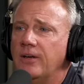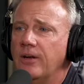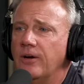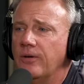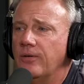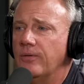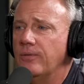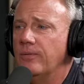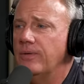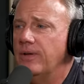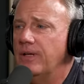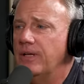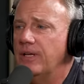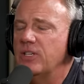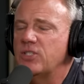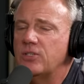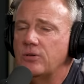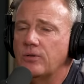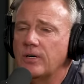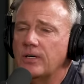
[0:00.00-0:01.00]
You know,
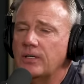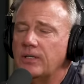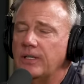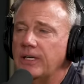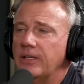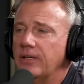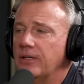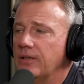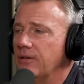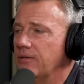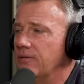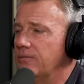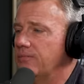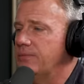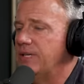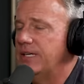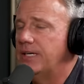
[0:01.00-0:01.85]
historically, the